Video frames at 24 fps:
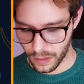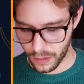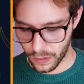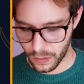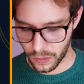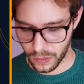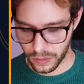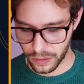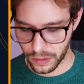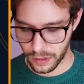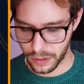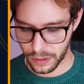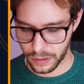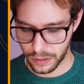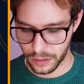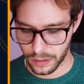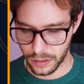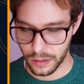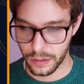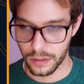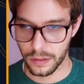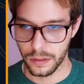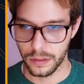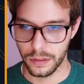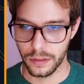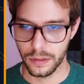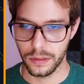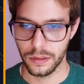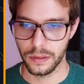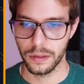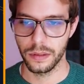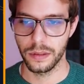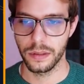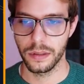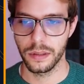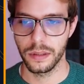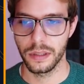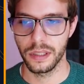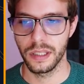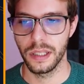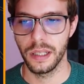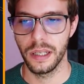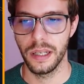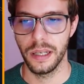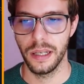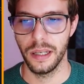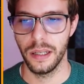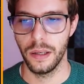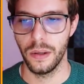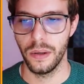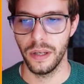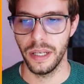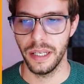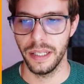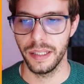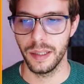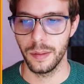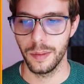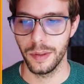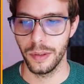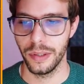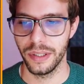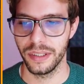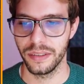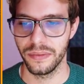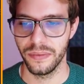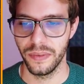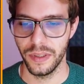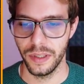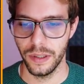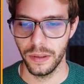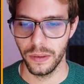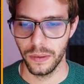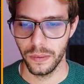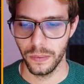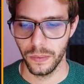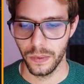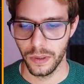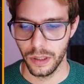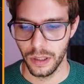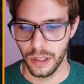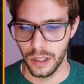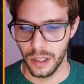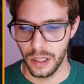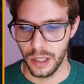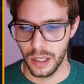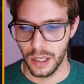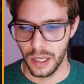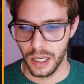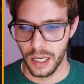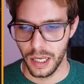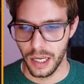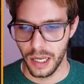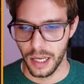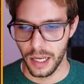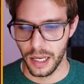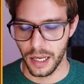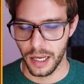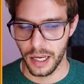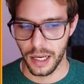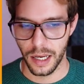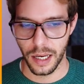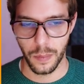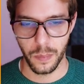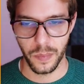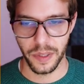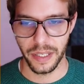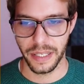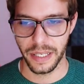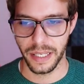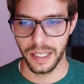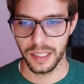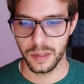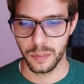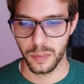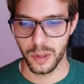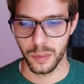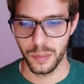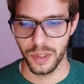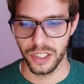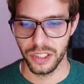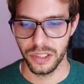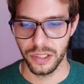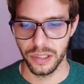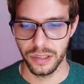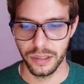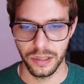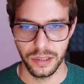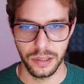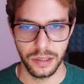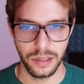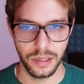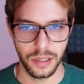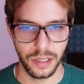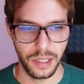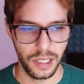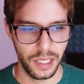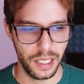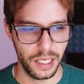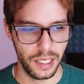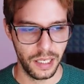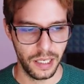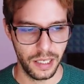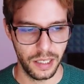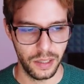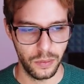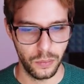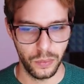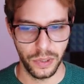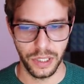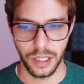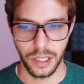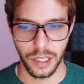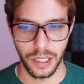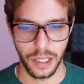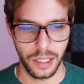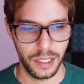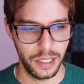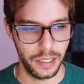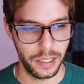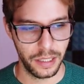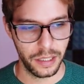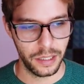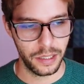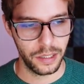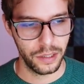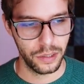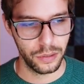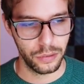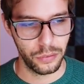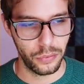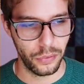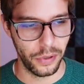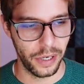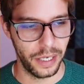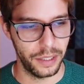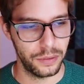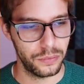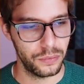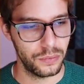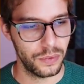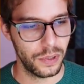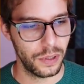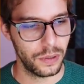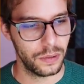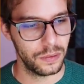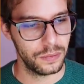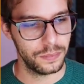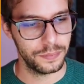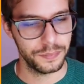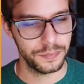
Call this AWS video, and it has permissions, and we can click create role.